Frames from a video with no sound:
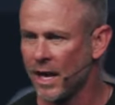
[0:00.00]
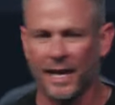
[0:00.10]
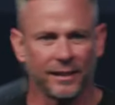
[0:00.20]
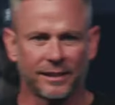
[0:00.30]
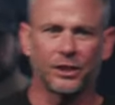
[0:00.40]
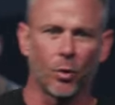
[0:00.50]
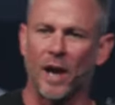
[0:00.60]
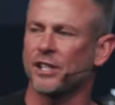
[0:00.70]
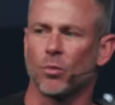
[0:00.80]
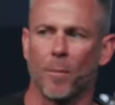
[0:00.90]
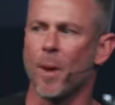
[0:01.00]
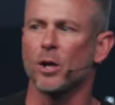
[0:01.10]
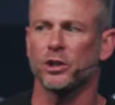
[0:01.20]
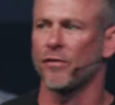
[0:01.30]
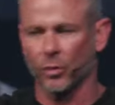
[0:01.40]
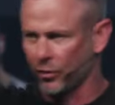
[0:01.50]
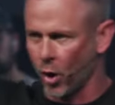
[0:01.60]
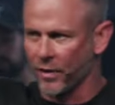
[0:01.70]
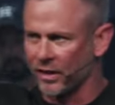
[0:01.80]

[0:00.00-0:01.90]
in a situation where most of us would throw in